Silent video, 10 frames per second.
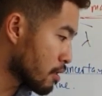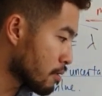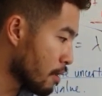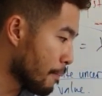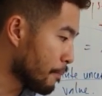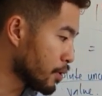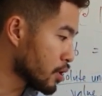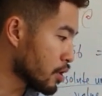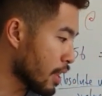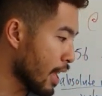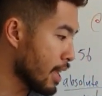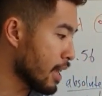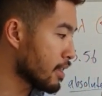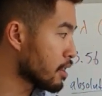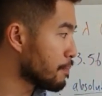a position A and
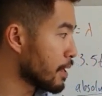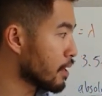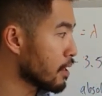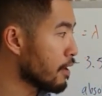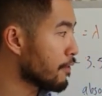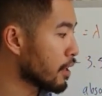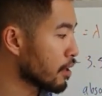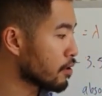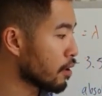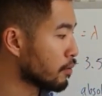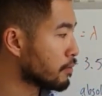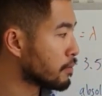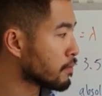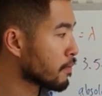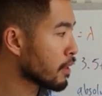speaker evenly? So
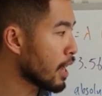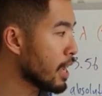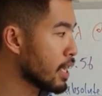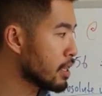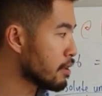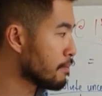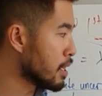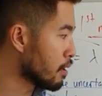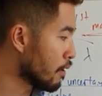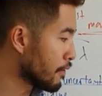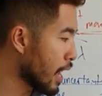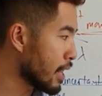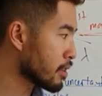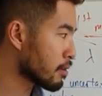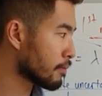A is in the middle of that.
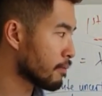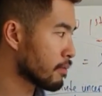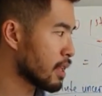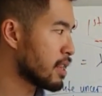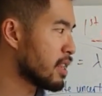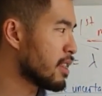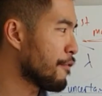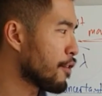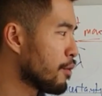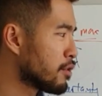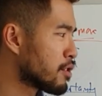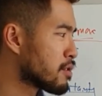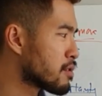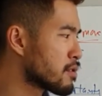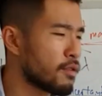Is it difficult
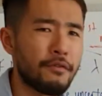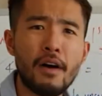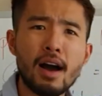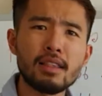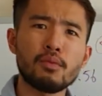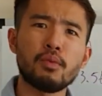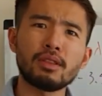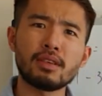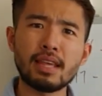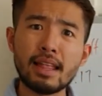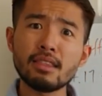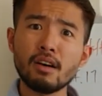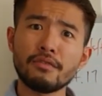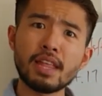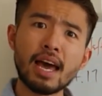to find what the center of
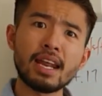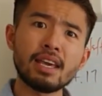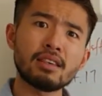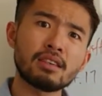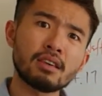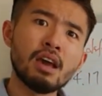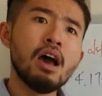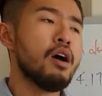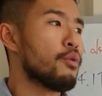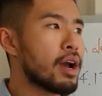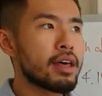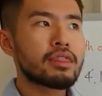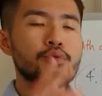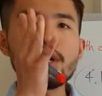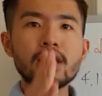that is? We are
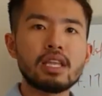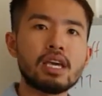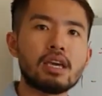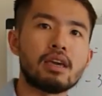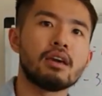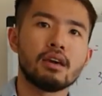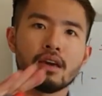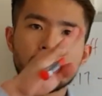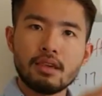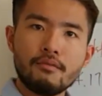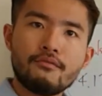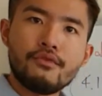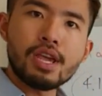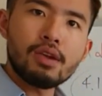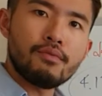3D. Is it
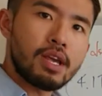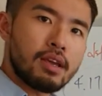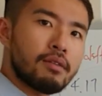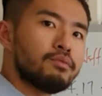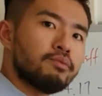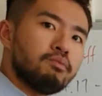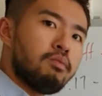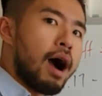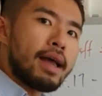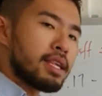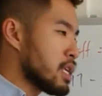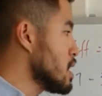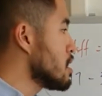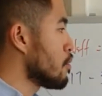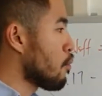really, why is it easy?
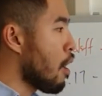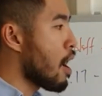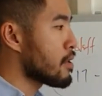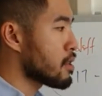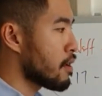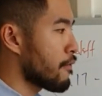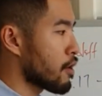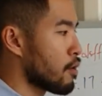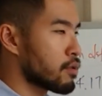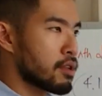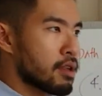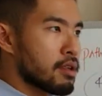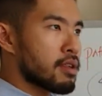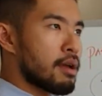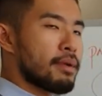Why is it difficult? Is it the
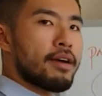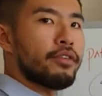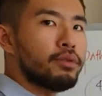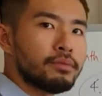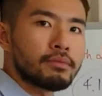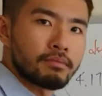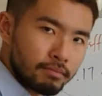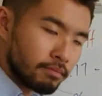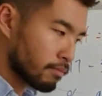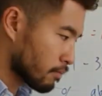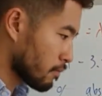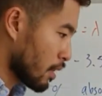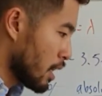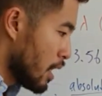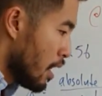same level?
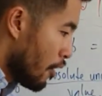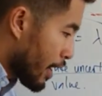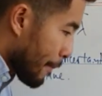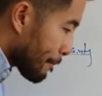Okay,